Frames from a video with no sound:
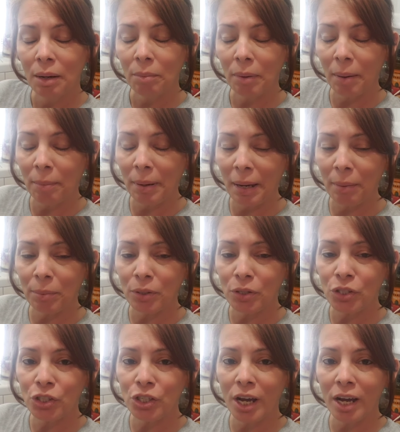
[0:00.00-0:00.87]
my
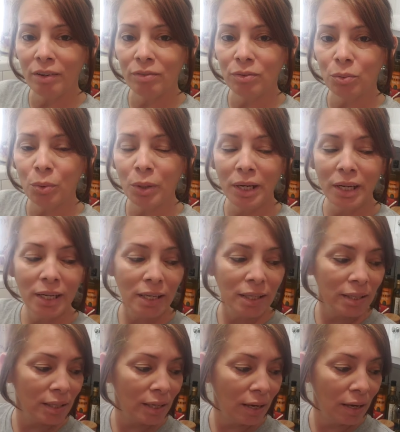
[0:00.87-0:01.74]
Pampered Chef
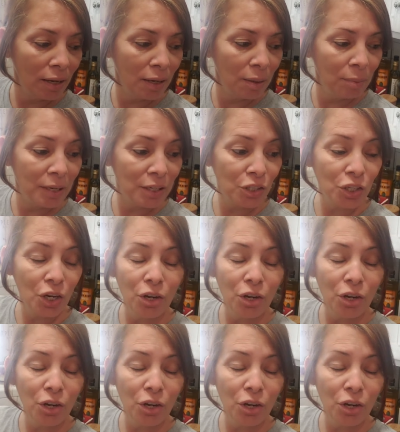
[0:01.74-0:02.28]
with and